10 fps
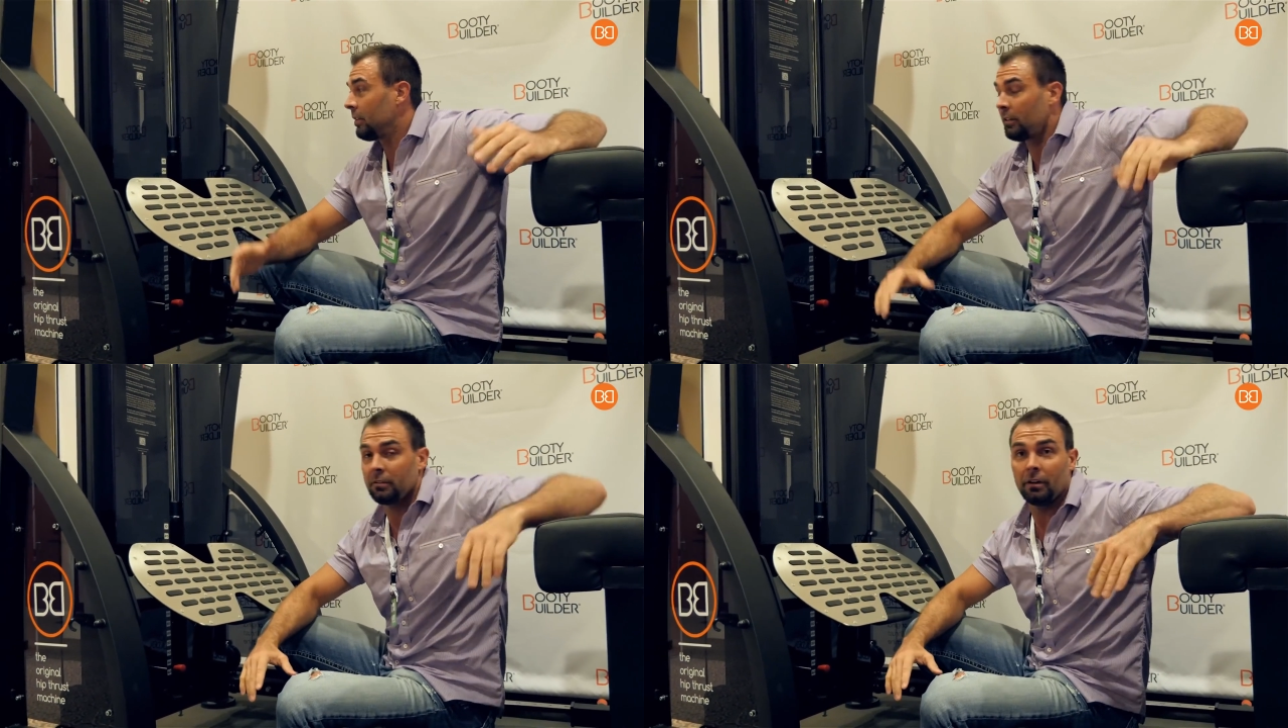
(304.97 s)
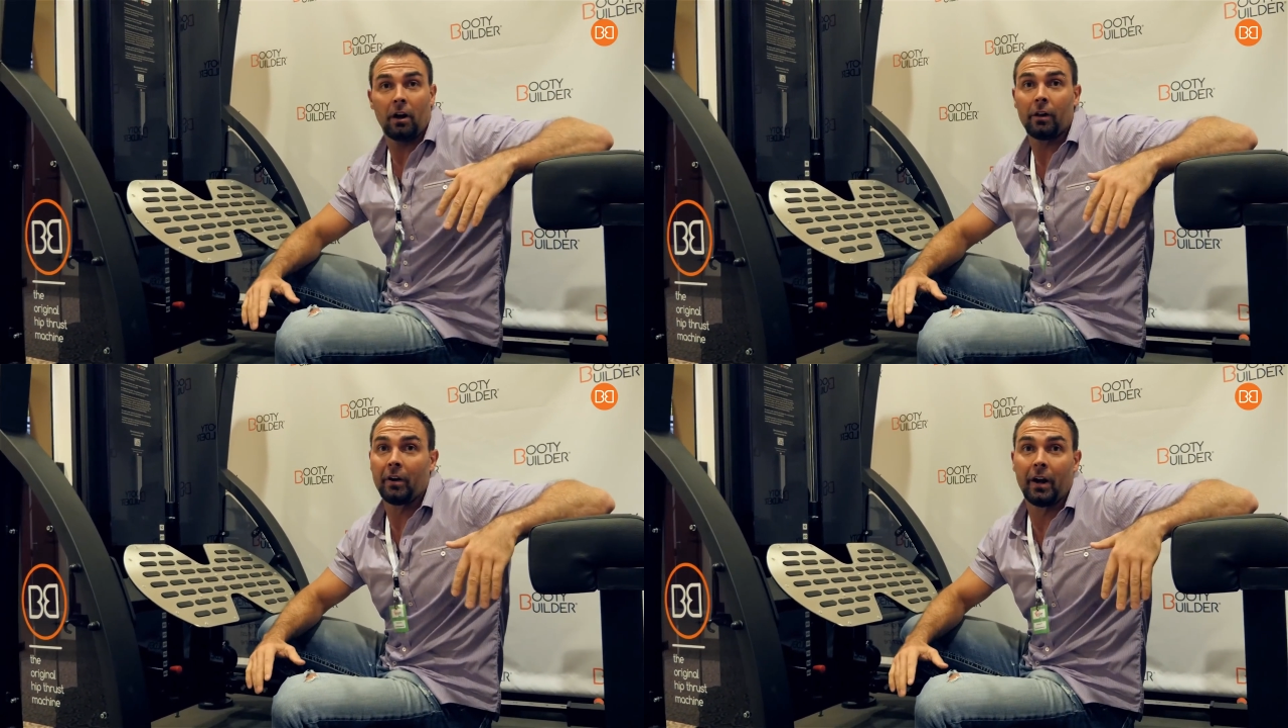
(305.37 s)
just an
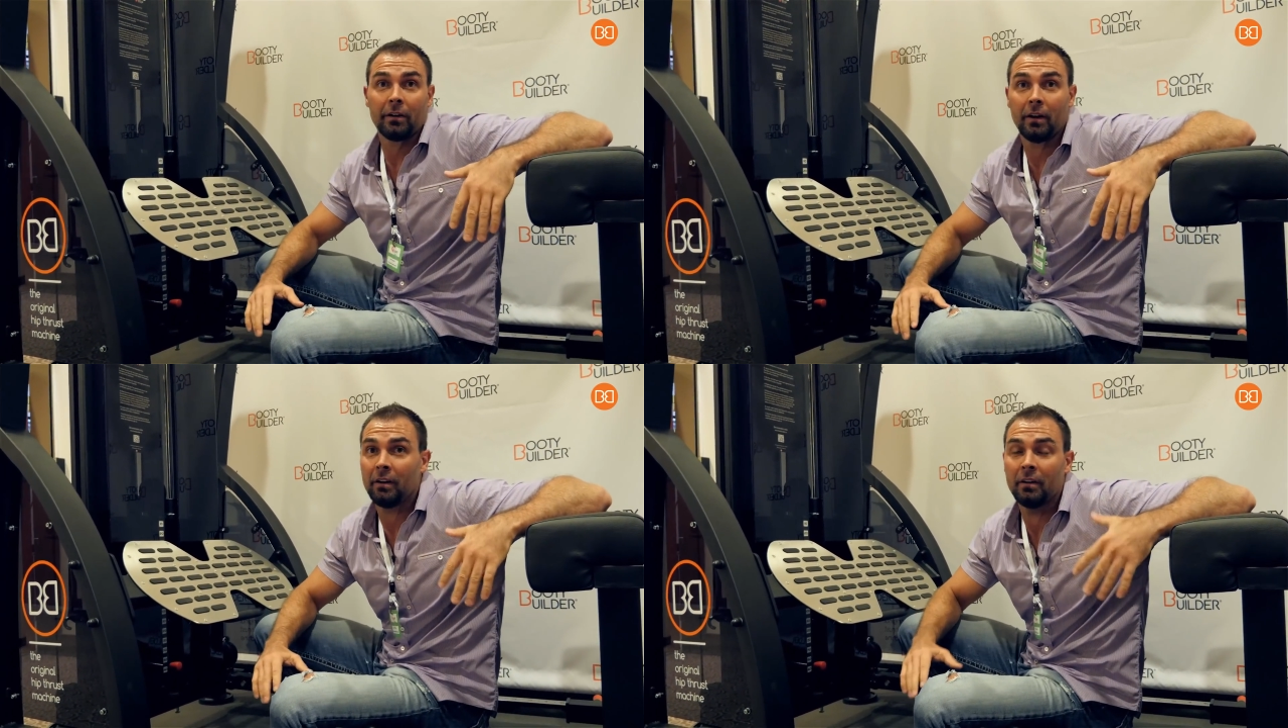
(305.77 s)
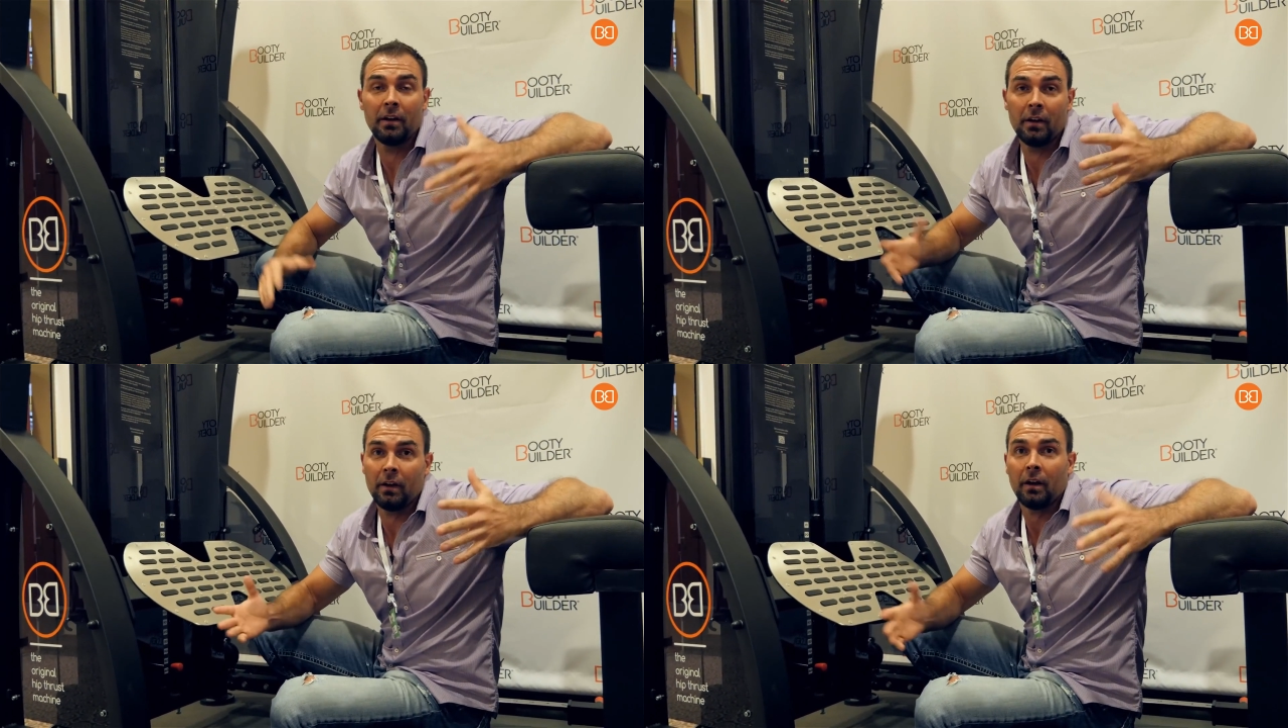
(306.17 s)
all-around
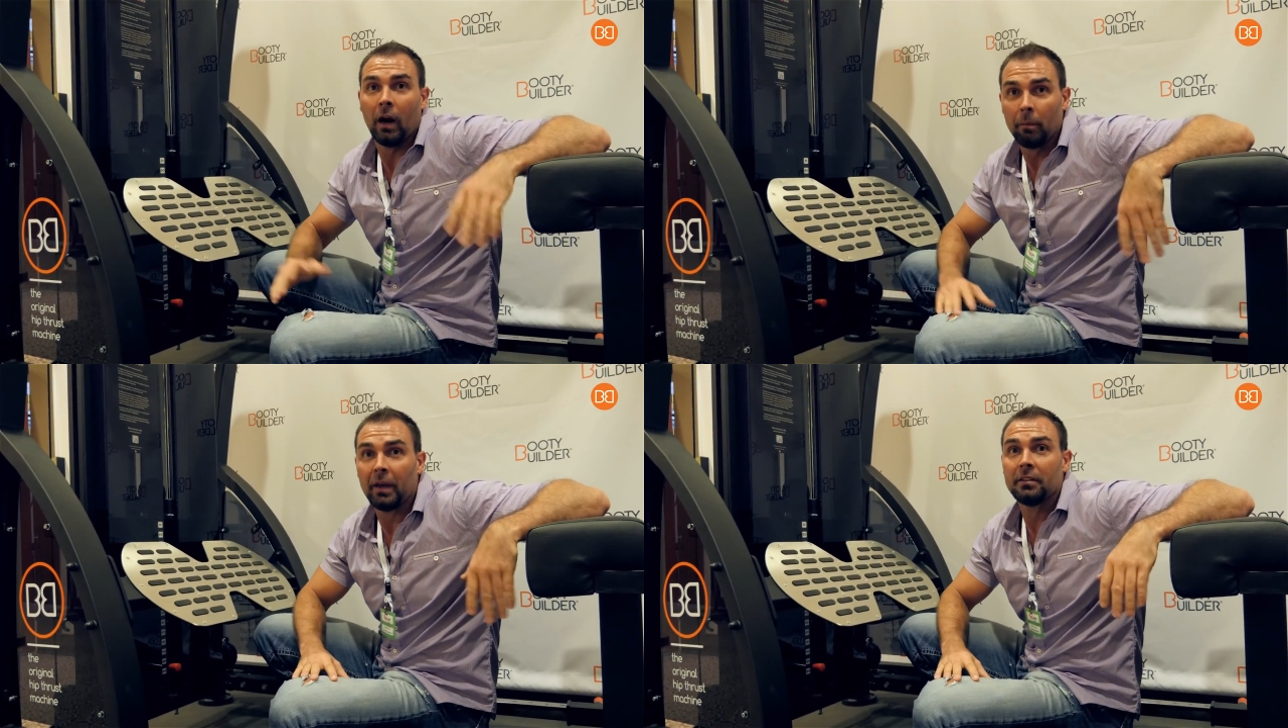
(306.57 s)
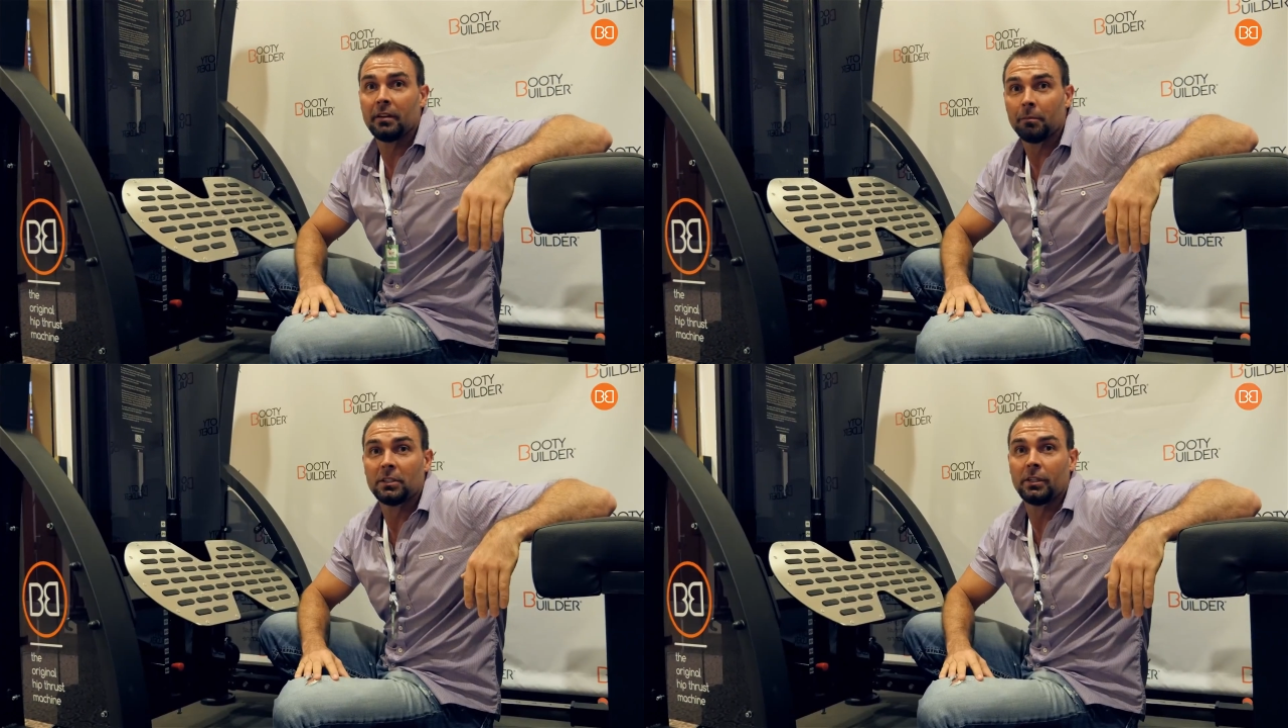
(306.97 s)

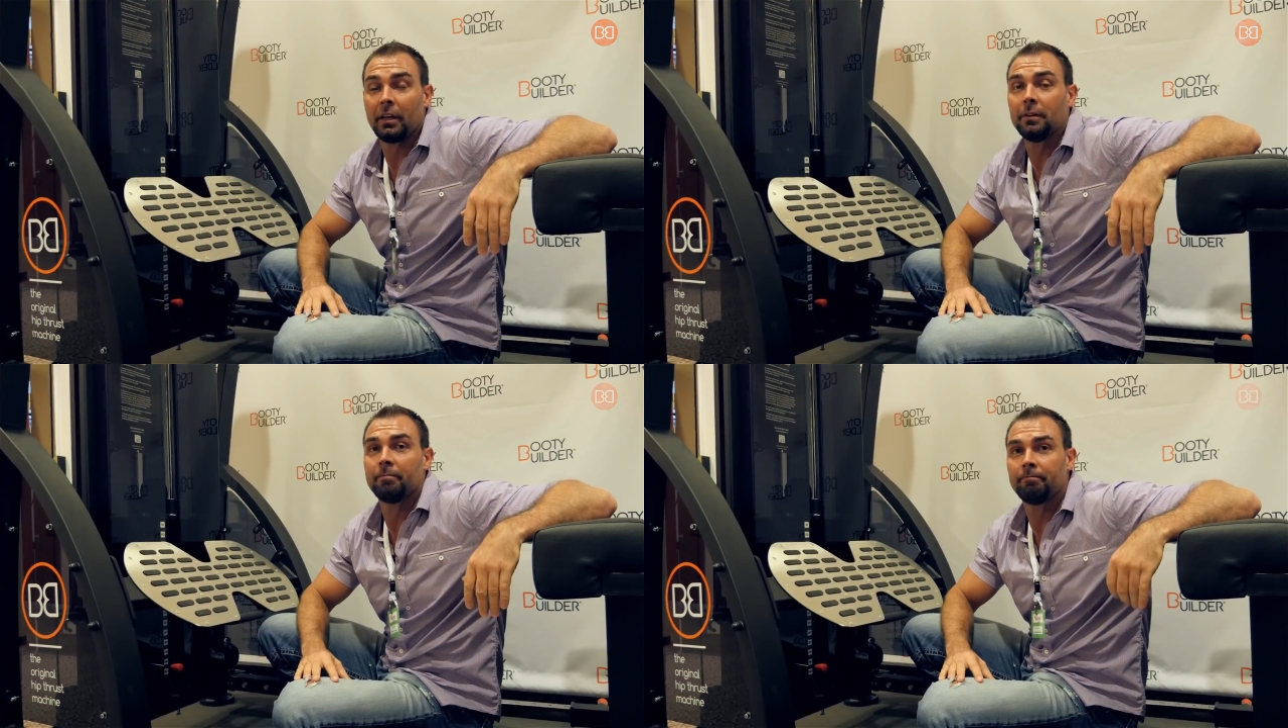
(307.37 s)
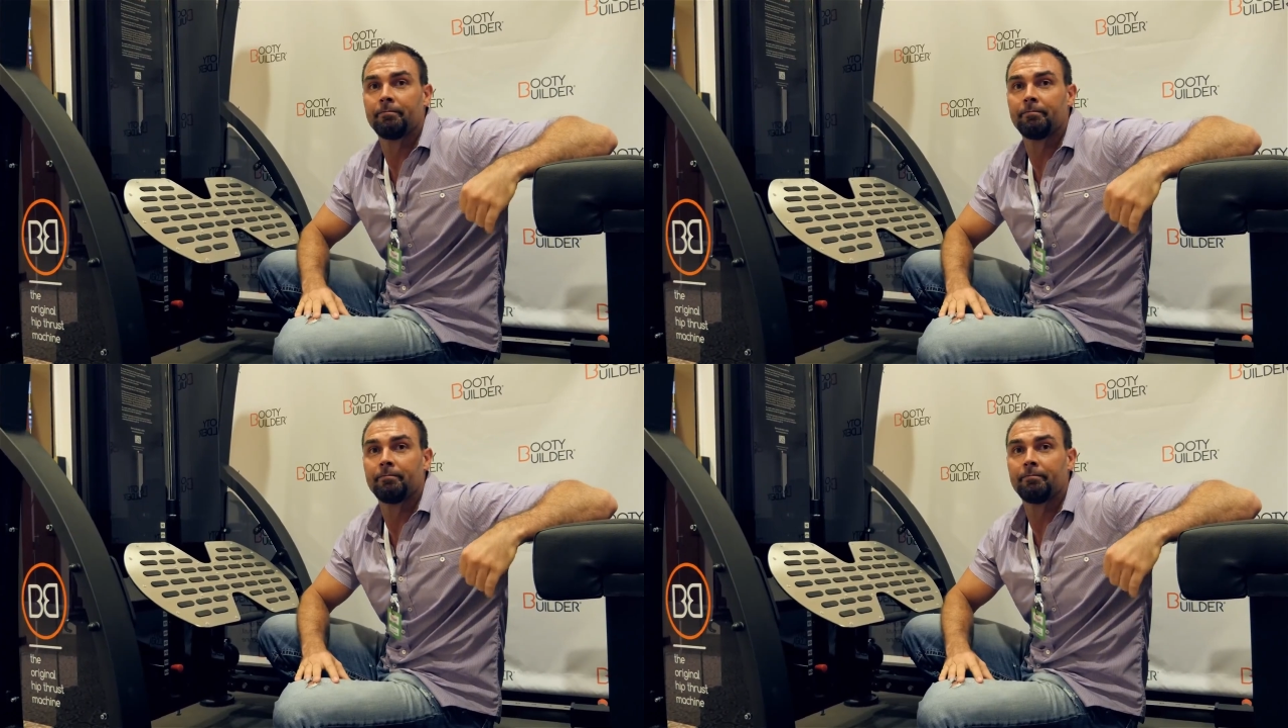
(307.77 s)
amazing machine.